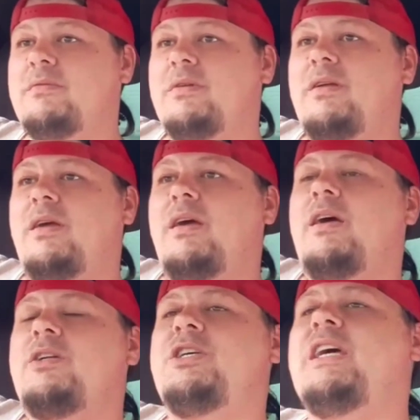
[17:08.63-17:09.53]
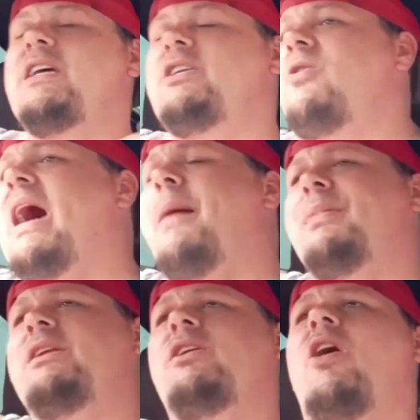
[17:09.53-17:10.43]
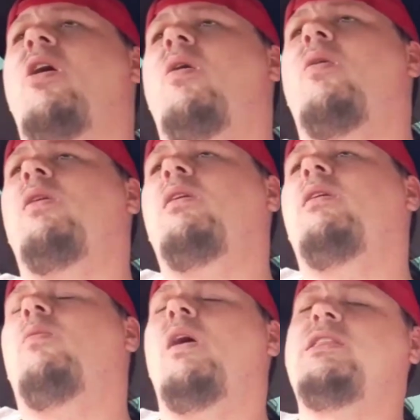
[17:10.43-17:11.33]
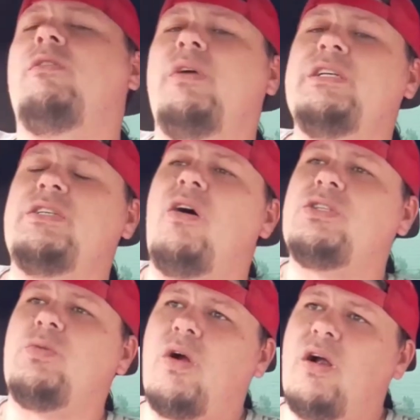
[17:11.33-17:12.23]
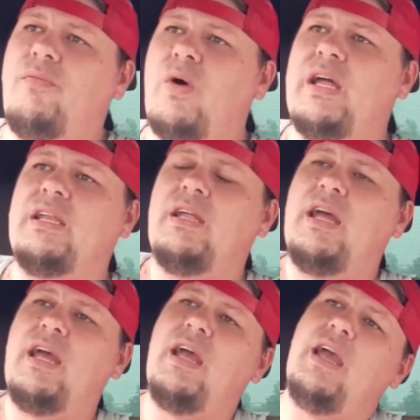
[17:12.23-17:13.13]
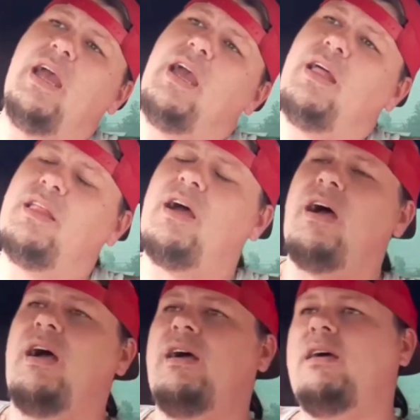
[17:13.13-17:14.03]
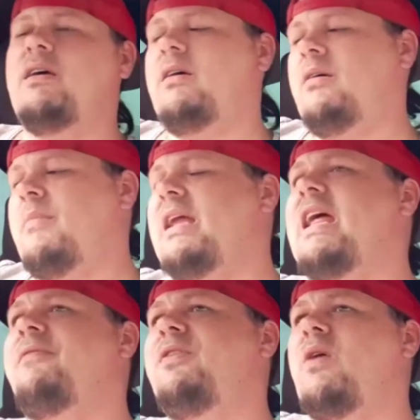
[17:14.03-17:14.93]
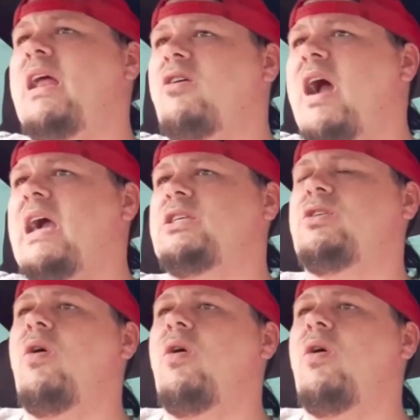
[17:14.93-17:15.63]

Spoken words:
Gina, do you happen to know what the results were of when my nephew had a cracked skull?